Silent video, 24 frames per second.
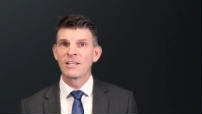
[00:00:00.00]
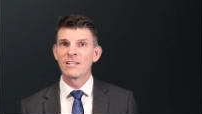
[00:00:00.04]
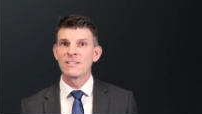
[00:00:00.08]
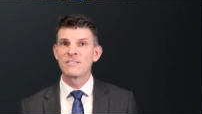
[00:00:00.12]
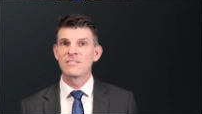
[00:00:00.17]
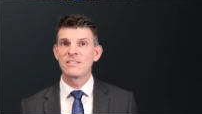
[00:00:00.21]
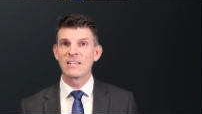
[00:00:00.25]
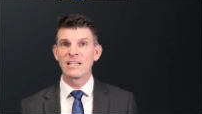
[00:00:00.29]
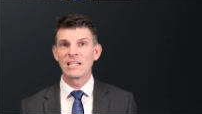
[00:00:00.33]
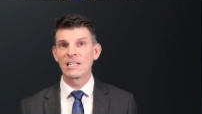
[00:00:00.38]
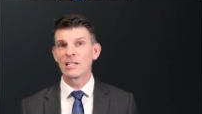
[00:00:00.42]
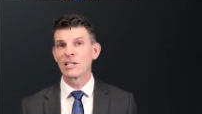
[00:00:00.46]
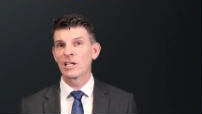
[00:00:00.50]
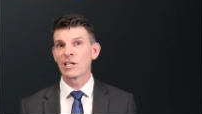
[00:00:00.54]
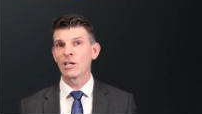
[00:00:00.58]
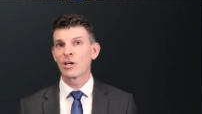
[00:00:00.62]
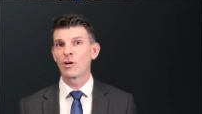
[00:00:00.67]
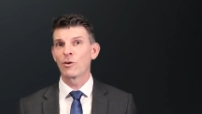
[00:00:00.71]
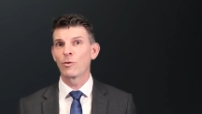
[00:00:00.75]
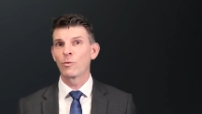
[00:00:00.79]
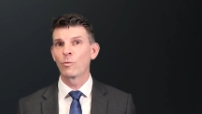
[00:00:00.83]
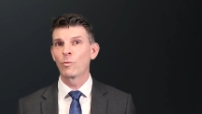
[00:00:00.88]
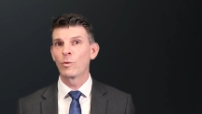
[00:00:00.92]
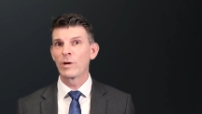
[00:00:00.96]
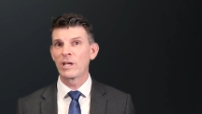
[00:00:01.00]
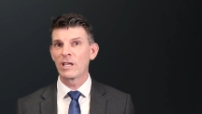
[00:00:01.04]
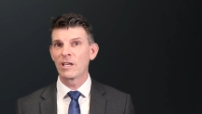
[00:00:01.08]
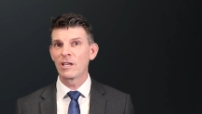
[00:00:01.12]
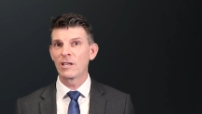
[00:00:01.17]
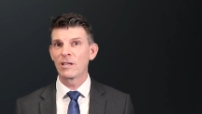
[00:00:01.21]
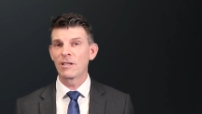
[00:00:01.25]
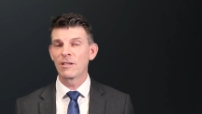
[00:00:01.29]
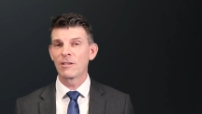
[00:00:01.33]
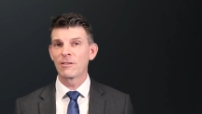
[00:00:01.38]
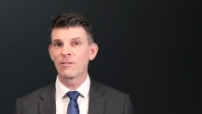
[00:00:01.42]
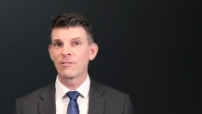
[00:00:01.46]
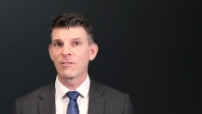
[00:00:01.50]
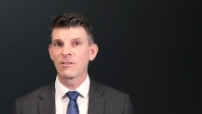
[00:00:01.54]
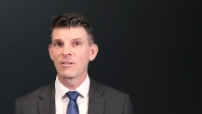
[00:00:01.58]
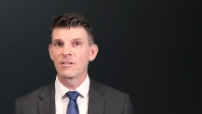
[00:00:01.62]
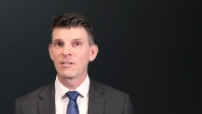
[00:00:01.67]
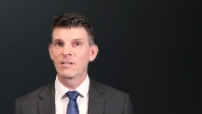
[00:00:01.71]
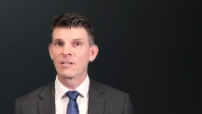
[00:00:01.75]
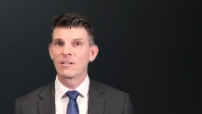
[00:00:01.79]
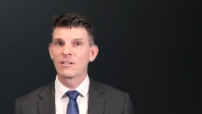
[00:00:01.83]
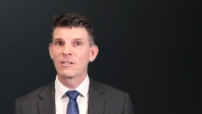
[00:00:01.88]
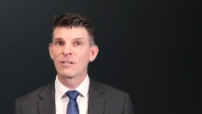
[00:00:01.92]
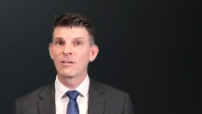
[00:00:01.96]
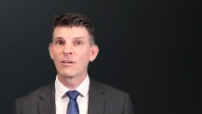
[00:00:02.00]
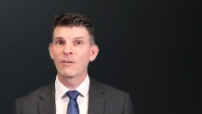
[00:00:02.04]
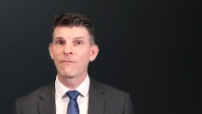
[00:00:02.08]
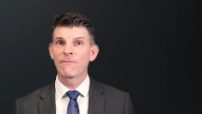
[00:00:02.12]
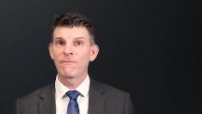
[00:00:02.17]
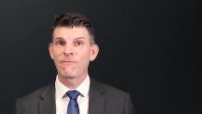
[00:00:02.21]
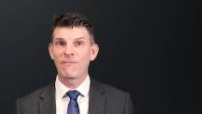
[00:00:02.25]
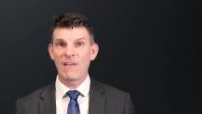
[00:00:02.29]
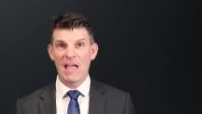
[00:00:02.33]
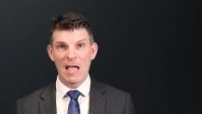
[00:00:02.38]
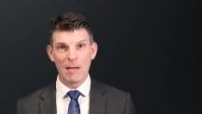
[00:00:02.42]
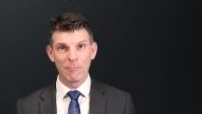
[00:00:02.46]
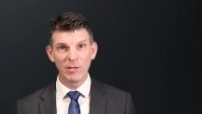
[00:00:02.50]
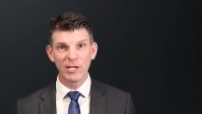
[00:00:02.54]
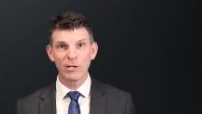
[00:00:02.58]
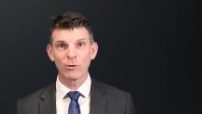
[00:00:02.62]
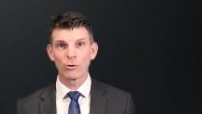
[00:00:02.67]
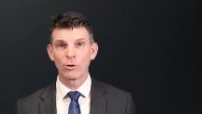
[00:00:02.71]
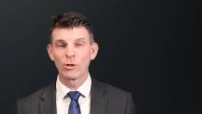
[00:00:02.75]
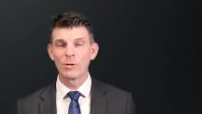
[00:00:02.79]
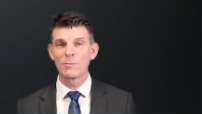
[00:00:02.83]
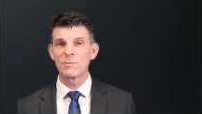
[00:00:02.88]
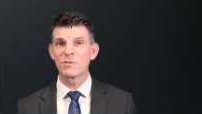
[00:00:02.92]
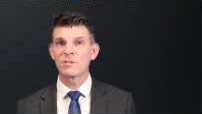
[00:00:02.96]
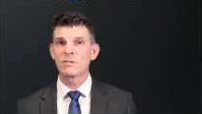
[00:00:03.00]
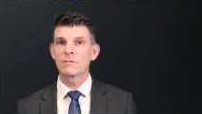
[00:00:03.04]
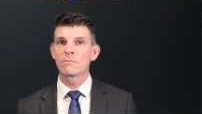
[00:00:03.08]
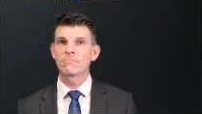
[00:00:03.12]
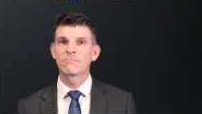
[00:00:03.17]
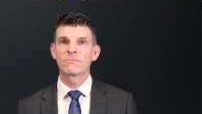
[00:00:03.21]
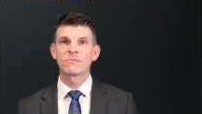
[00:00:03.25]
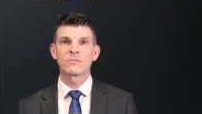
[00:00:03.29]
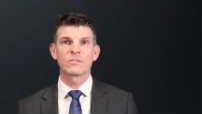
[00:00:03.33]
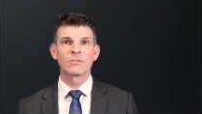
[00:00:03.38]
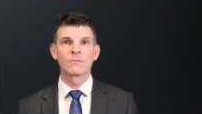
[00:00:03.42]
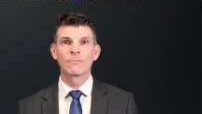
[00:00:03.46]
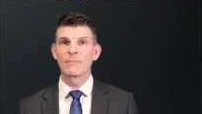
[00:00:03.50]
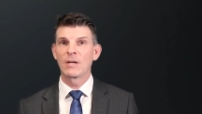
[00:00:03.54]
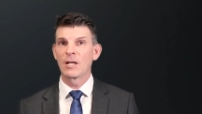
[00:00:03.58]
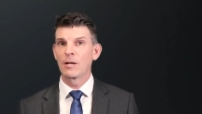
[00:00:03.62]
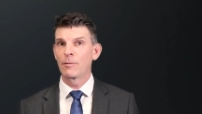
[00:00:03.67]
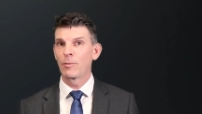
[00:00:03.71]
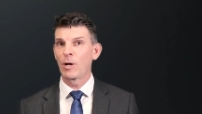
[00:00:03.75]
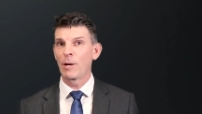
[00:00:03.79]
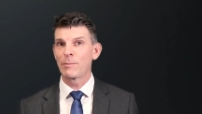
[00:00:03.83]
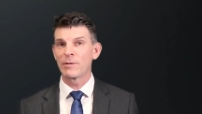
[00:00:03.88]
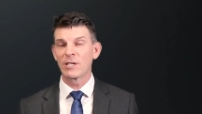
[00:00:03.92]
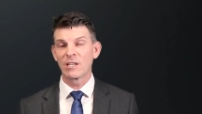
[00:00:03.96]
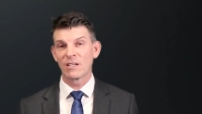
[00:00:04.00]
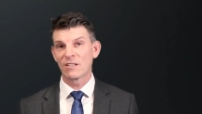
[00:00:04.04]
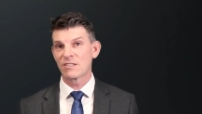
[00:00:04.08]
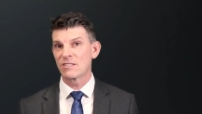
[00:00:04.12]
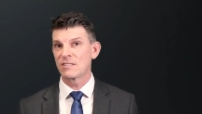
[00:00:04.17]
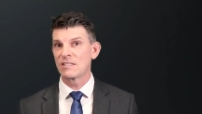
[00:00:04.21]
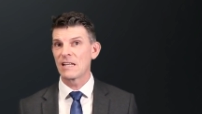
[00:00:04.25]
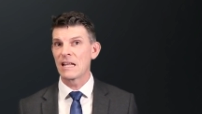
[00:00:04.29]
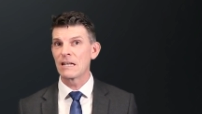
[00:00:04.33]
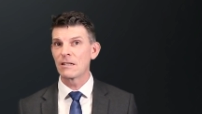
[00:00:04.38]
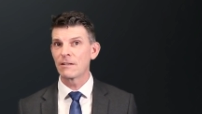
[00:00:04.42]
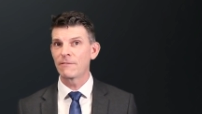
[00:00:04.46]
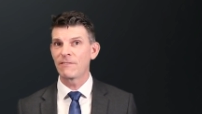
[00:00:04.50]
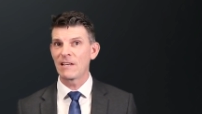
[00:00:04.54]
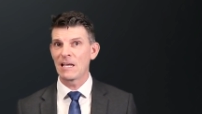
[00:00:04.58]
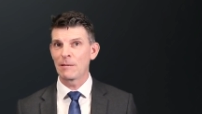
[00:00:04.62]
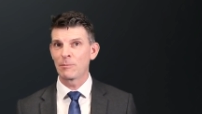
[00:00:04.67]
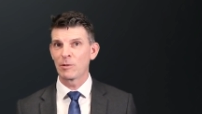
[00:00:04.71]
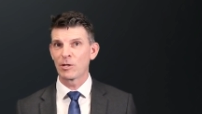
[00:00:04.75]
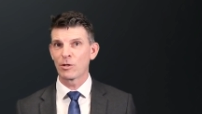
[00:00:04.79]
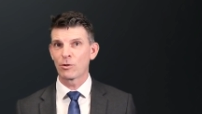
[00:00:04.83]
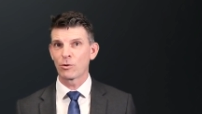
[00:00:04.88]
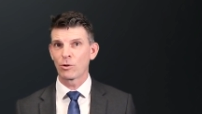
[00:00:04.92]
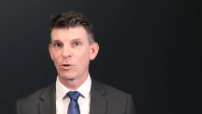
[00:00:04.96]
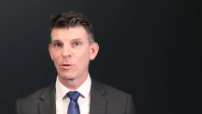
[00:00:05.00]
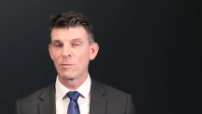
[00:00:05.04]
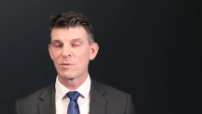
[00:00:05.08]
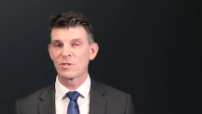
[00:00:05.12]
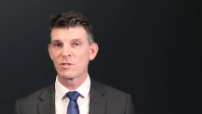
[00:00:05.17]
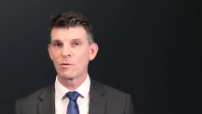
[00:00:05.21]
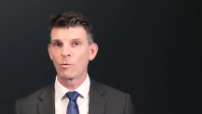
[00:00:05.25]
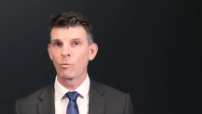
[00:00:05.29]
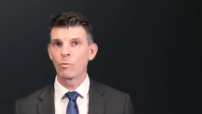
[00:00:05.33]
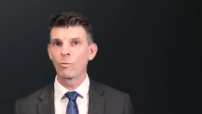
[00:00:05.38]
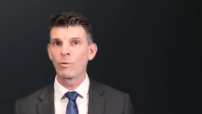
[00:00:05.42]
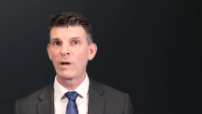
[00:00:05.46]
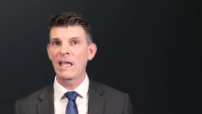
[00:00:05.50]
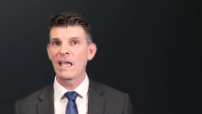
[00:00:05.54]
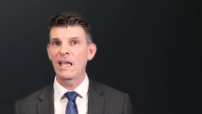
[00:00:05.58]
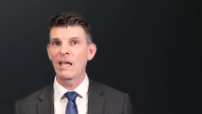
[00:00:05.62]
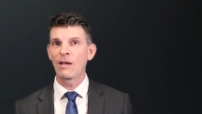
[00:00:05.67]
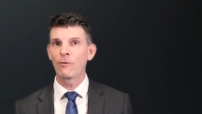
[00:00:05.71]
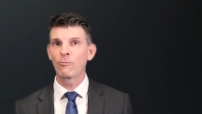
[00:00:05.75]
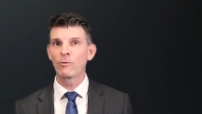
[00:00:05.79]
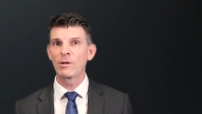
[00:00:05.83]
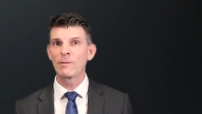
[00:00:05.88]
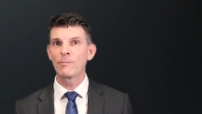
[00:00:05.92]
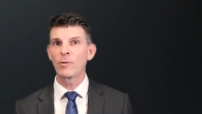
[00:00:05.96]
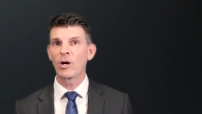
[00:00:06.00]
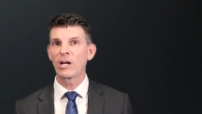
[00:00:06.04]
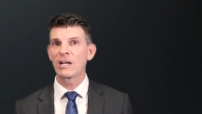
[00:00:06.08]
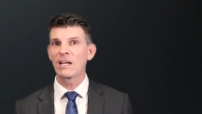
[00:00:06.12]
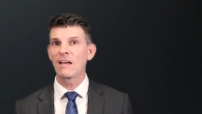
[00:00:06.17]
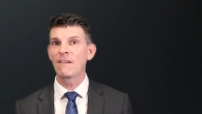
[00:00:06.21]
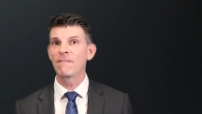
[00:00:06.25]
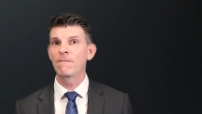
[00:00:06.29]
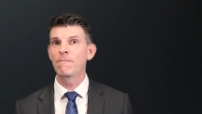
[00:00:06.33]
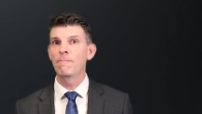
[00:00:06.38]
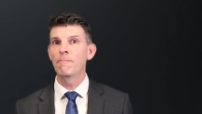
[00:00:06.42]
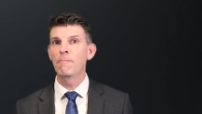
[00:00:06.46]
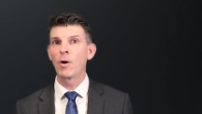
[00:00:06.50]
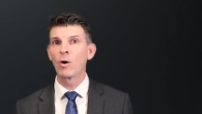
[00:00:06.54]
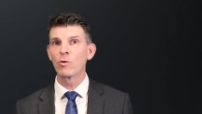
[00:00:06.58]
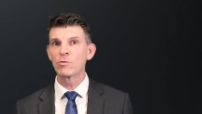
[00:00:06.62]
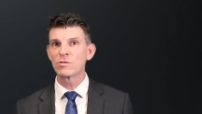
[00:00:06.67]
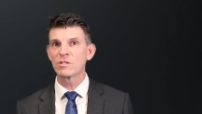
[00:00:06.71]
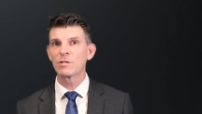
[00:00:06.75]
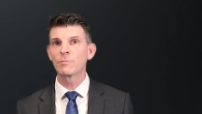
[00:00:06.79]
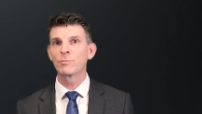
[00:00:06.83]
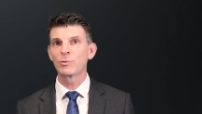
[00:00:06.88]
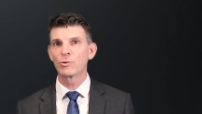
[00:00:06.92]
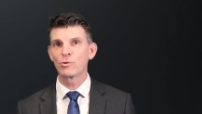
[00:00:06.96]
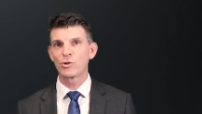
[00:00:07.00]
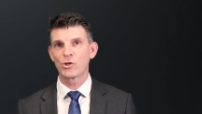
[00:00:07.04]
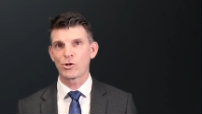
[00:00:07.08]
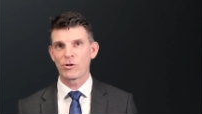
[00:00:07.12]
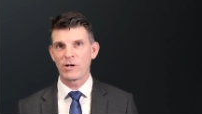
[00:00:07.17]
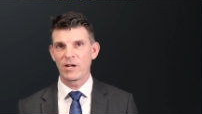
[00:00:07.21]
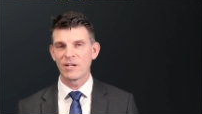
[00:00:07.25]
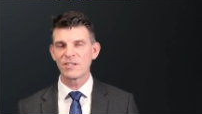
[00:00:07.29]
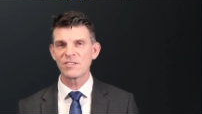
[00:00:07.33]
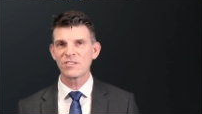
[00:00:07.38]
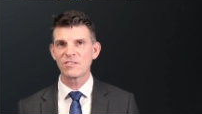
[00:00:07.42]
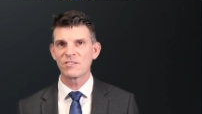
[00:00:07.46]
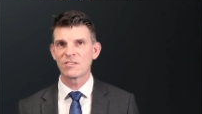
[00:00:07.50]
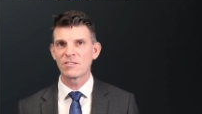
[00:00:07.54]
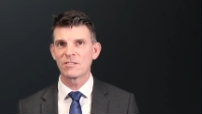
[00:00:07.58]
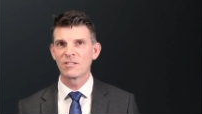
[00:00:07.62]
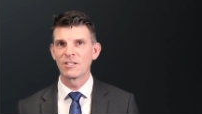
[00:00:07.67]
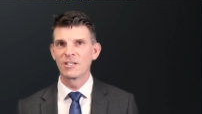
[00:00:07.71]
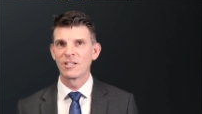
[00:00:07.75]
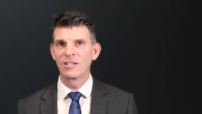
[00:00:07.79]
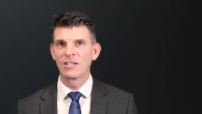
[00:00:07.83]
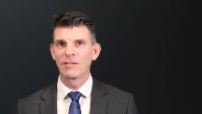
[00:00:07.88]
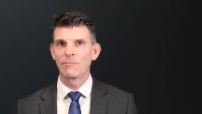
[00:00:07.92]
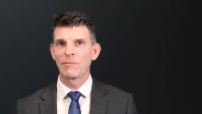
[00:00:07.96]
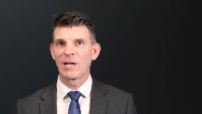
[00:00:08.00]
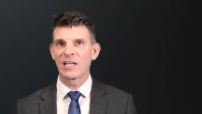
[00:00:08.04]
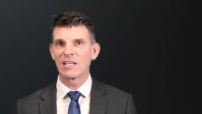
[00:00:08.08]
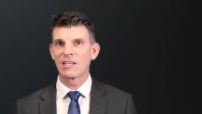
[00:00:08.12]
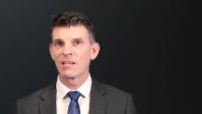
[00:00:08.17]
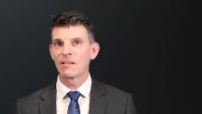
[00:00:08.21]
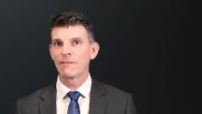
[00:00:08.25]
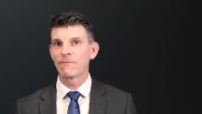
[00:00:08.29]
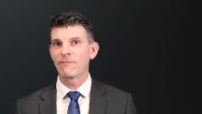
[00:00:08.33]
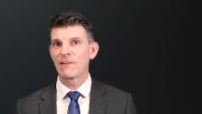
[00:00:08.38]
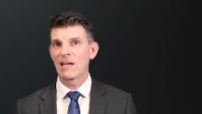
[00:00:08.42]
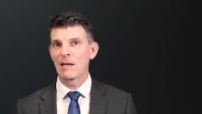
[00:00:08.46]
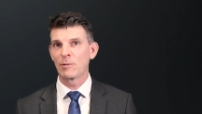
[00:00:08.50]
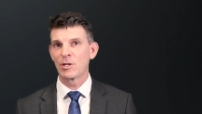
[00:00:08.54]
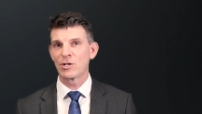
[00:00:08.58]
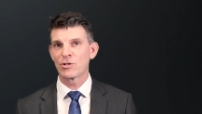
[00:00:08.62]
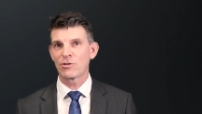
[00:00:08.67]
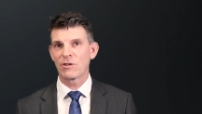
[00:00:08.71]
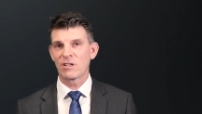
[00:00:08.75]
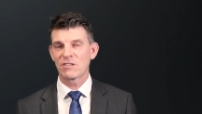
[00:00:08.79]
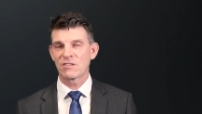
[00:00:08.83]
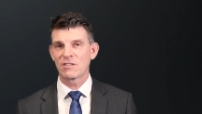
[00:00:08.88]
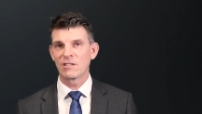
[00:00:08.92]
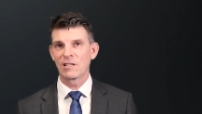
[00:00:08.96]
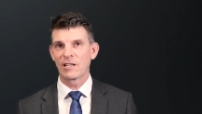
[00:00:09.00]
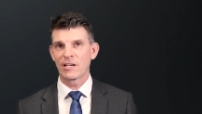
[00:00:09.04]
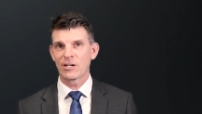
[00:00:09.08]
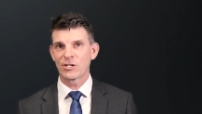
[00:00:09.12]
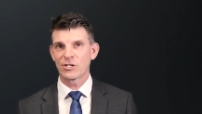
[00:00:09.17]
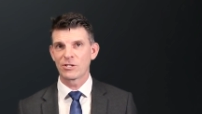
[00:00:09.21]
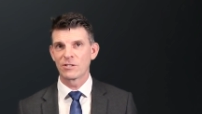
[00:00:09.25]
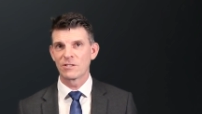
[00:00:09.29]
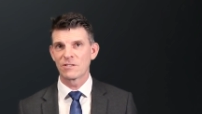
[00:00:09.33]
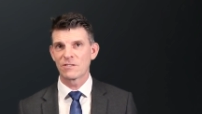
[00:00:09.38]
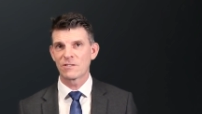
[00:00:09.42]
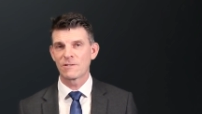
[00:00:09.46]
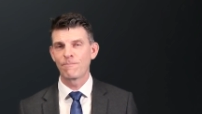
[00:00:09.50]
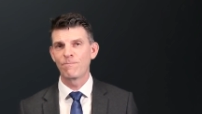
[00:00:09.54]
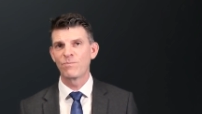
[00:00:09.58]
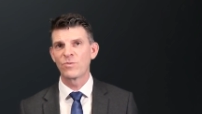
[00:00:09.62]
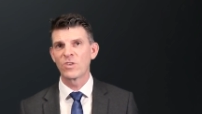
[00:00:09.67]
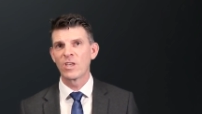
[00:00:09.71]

dealing with family groups, and it might be extended family groups, where we might have multiple trusts making family trust elections.